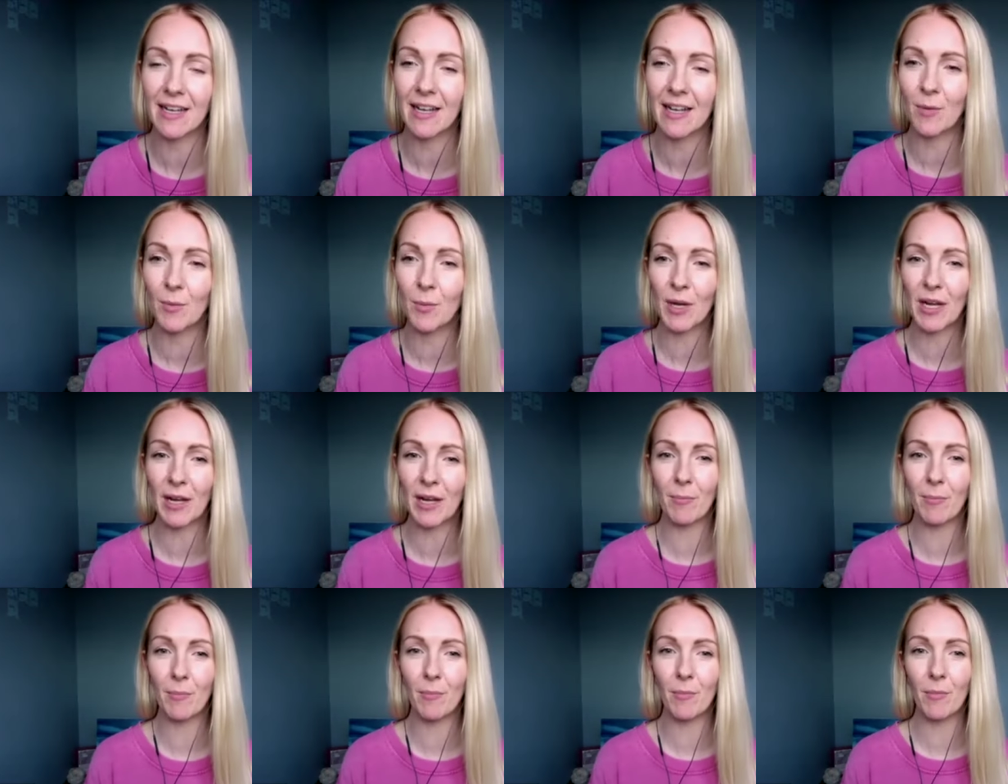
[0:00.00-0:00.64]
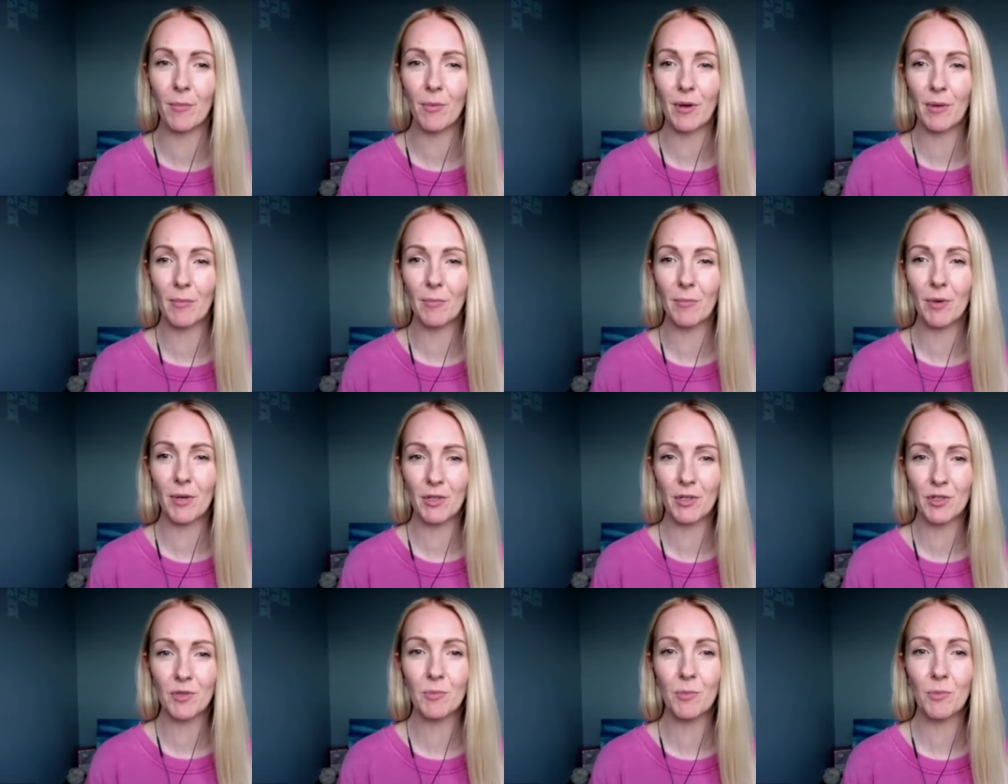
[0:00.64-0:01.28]
Like we're
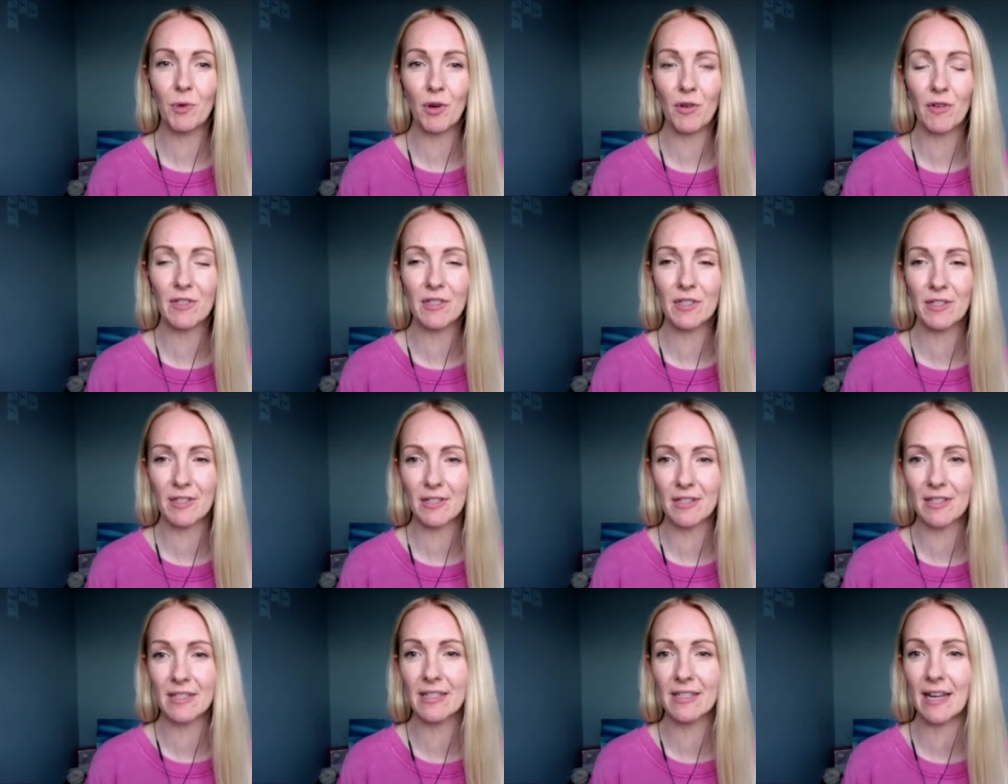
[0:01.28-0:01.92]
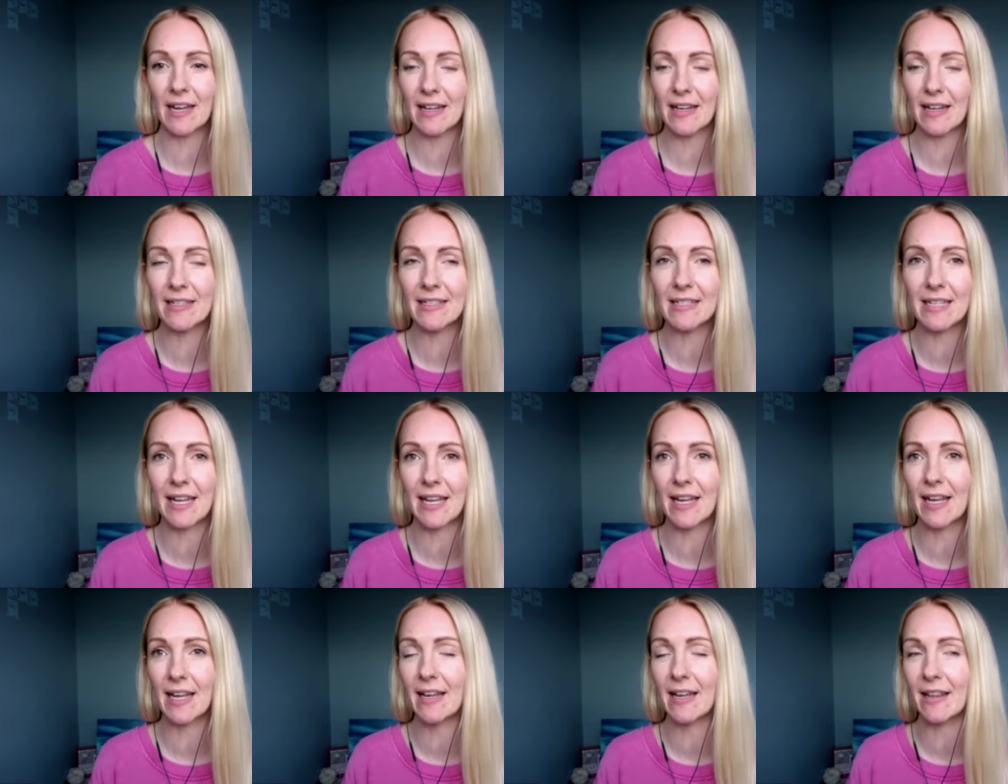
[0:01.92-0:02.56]
much more as a
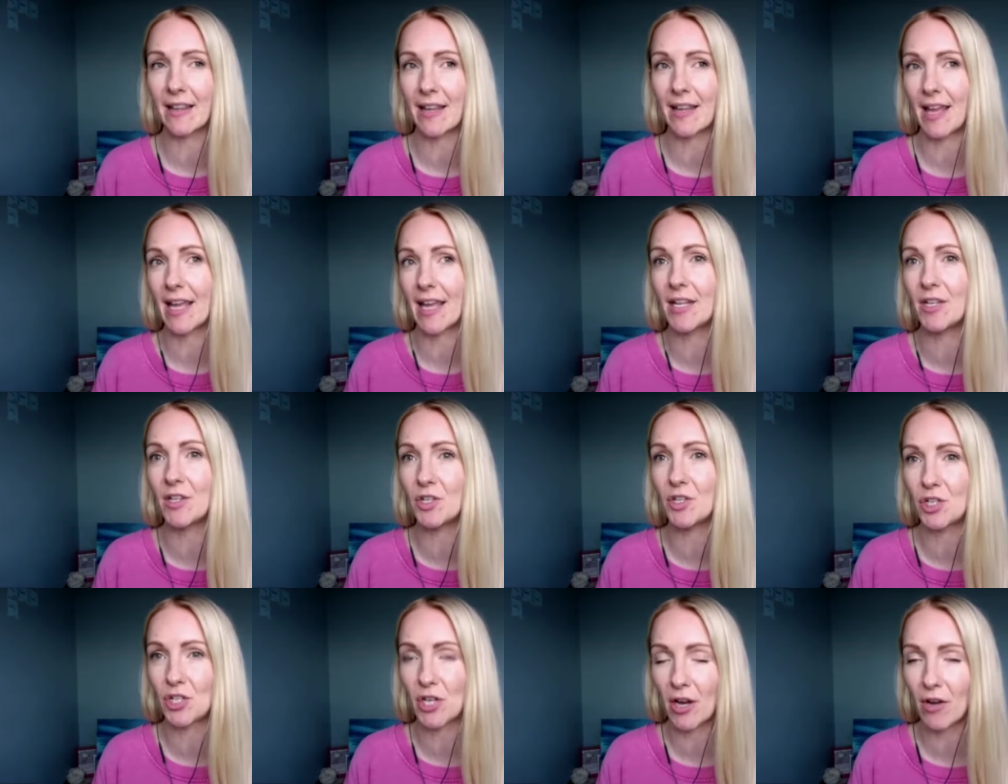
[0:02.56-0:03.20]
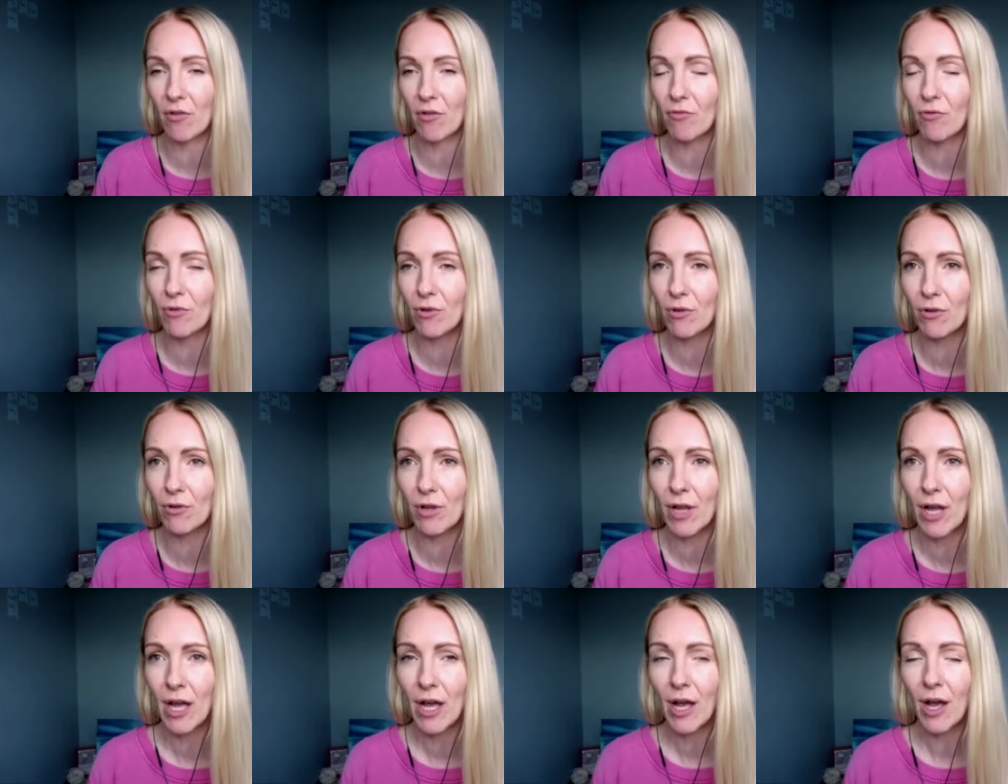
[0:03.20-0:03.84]
society, I think, in
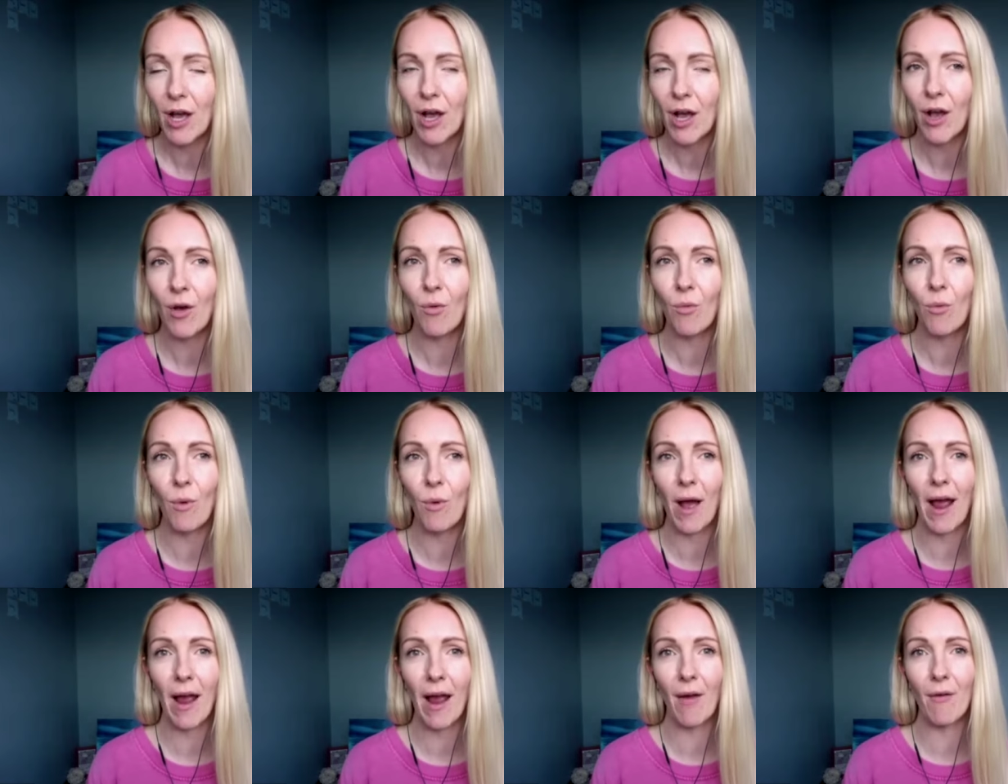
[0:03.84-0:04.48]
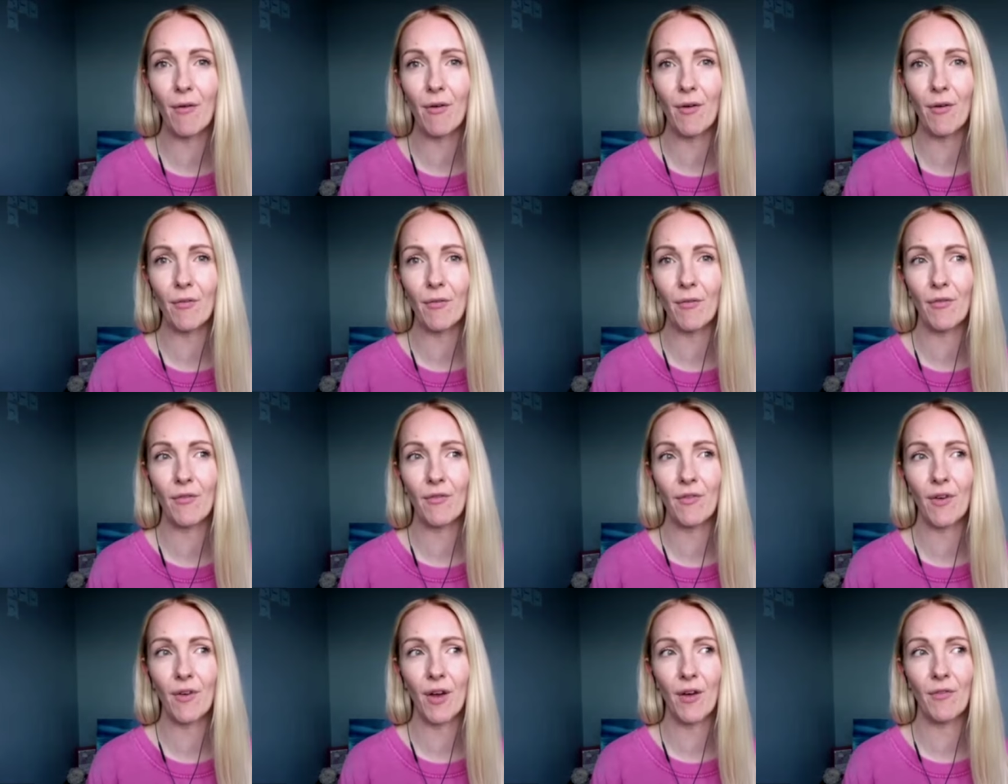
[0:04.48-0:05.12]
general, aware
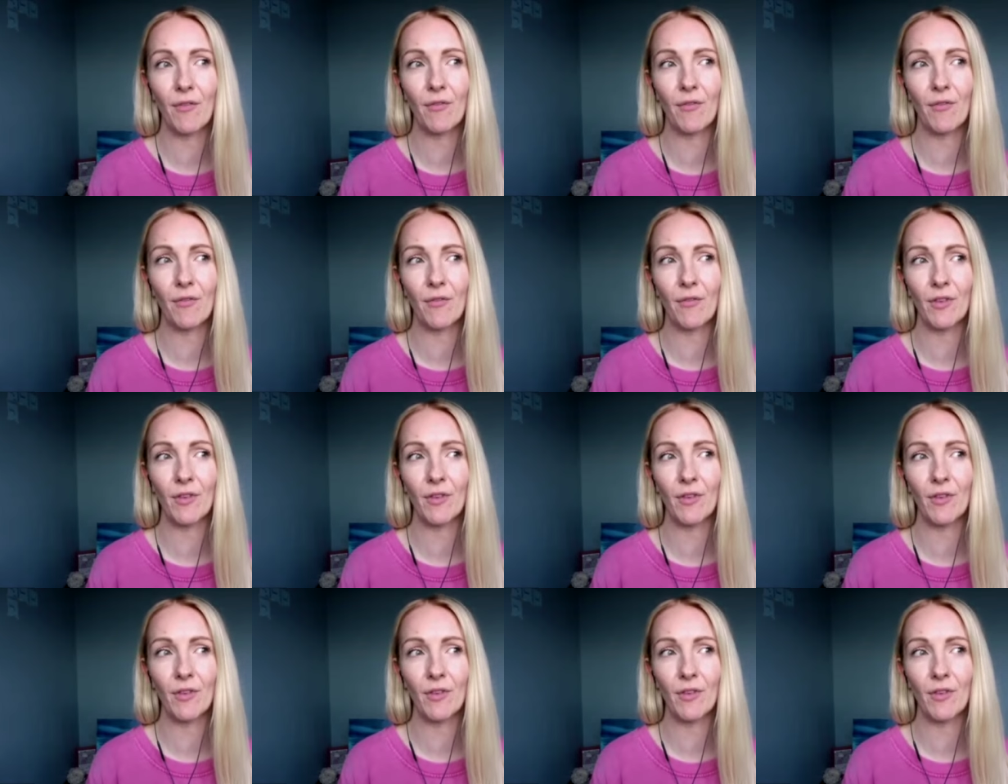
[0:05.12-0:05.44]
of